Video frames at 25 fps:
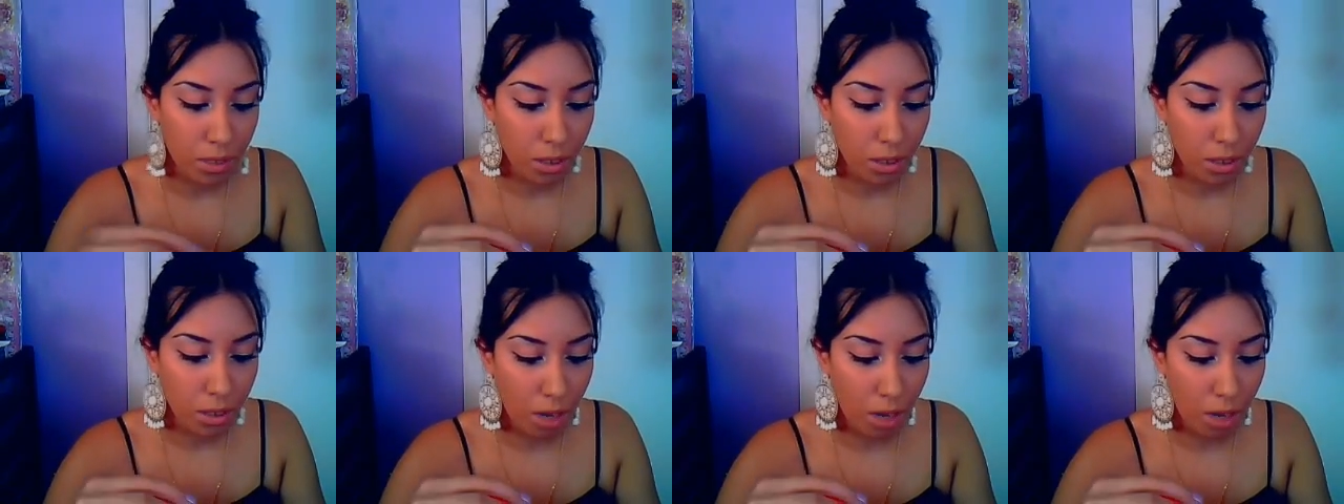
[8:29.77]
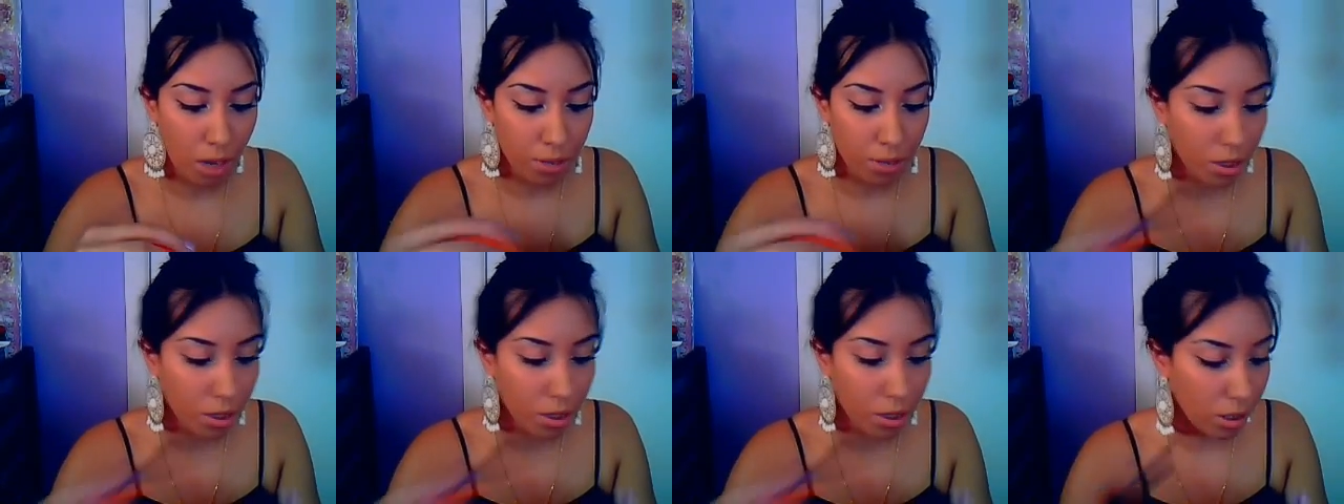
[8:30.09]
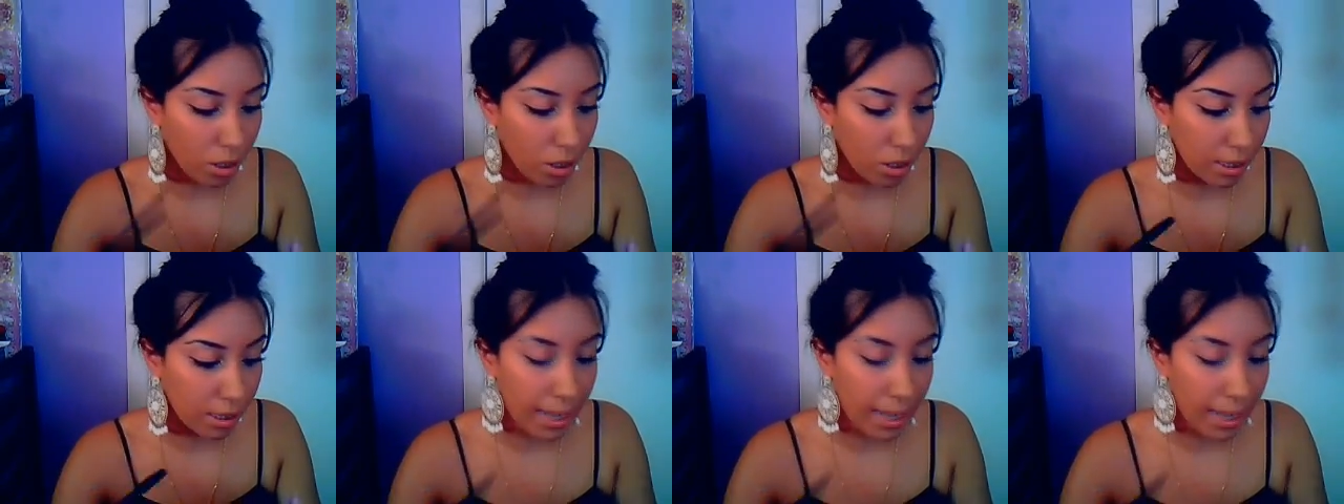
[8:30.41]

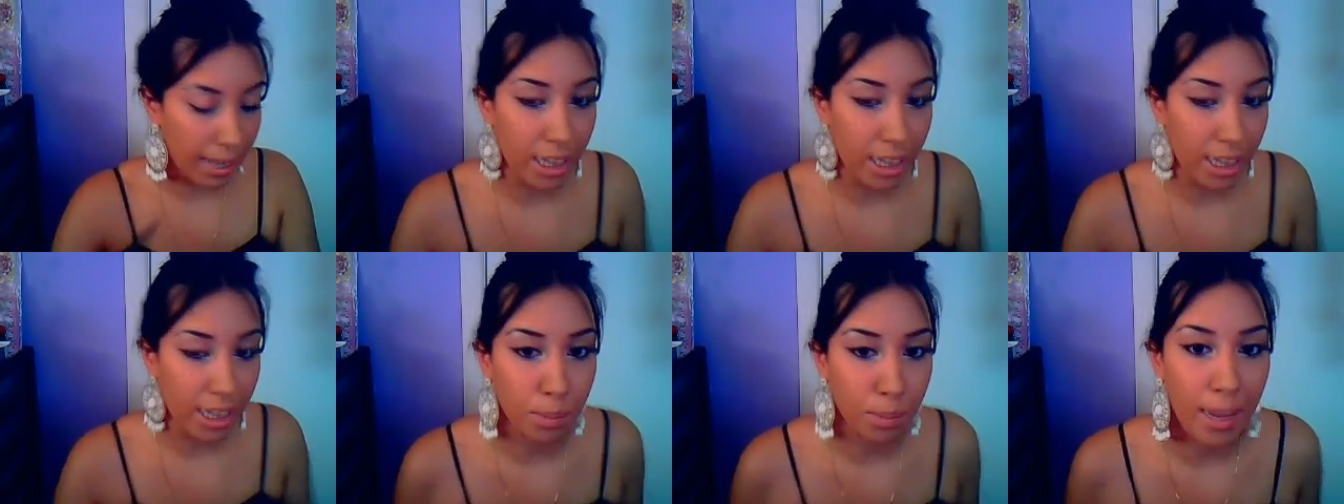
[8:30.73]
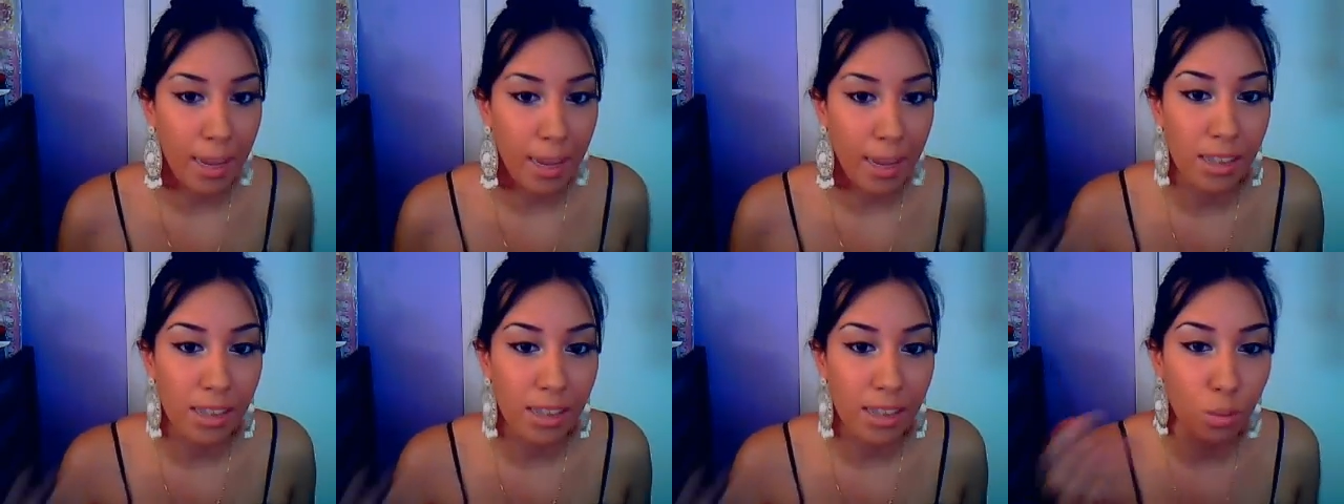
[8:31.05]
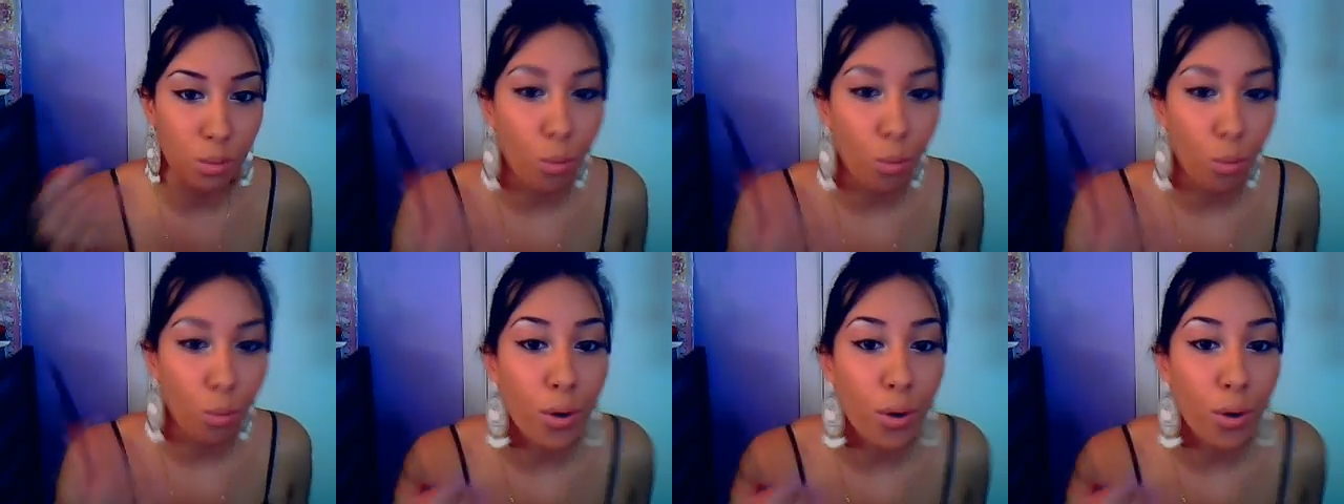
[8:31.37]
CoverGirl's Lash Blast
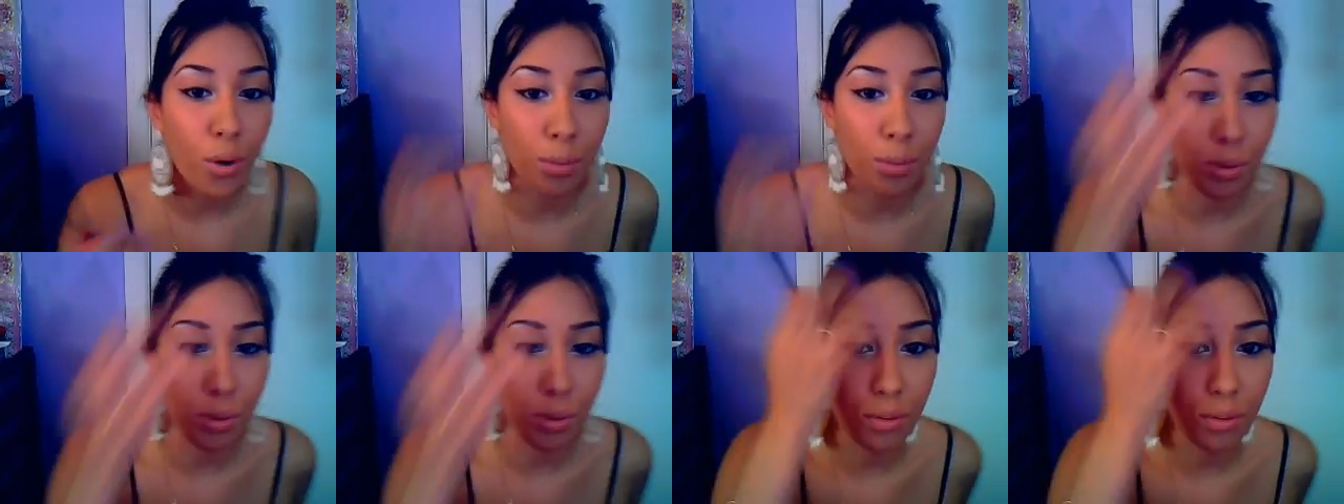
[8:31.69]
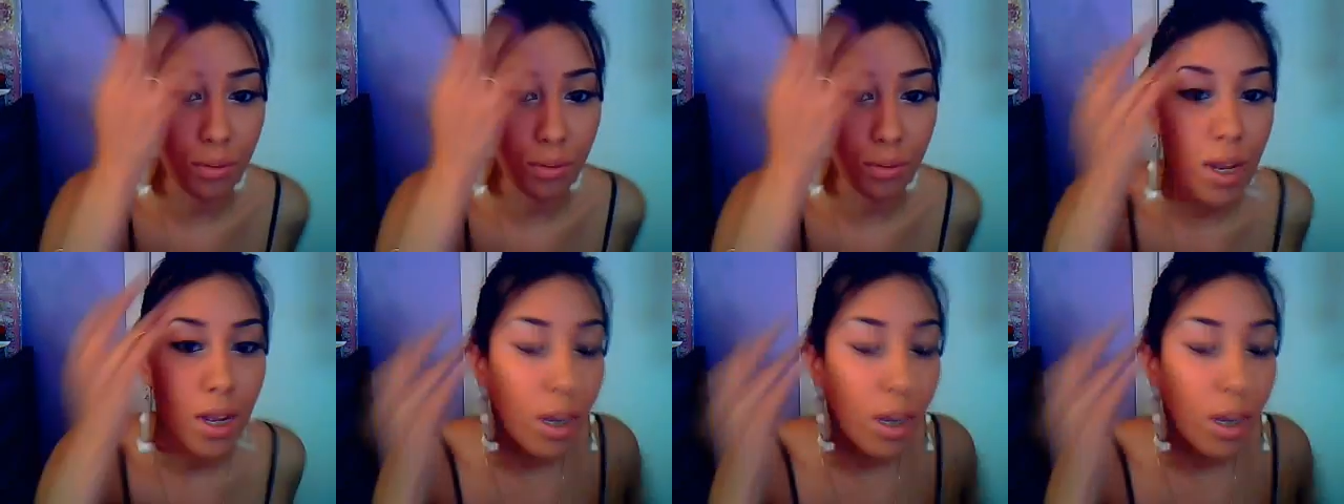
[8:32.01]
Waterproof.